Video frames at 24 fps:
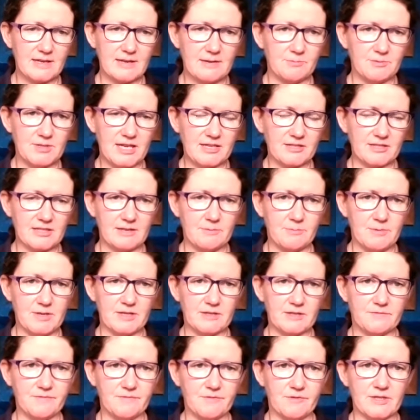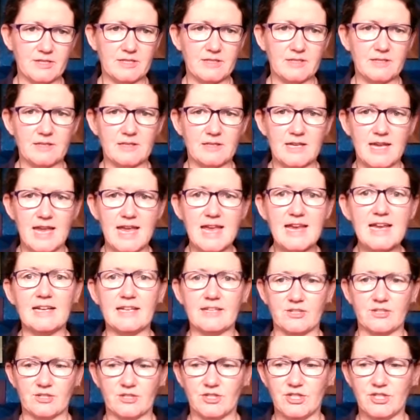was actually with us for his
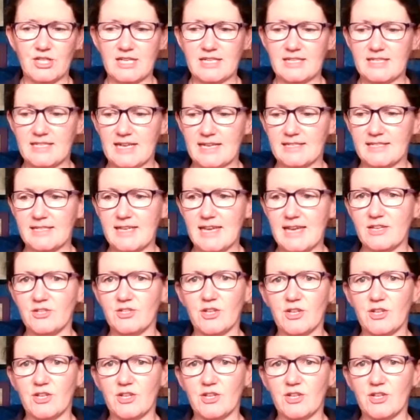English GCSE.